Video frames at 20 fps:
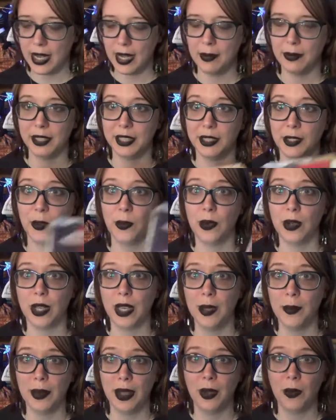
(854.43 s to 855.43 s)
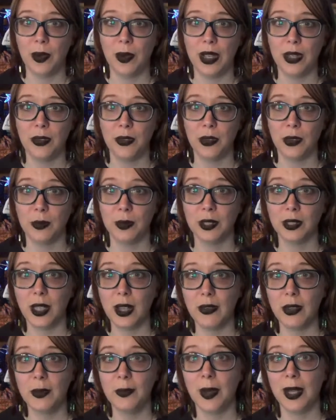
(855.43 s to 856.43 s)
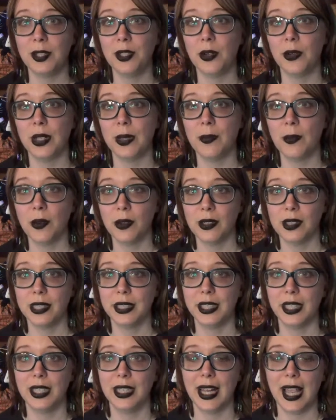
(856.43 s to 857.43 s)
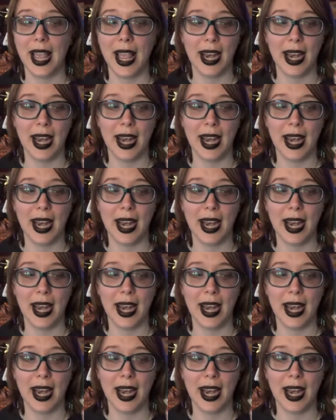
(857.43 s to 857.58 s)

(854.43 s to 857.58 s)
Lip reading: am still working my way through Beloved by Toni Morrison,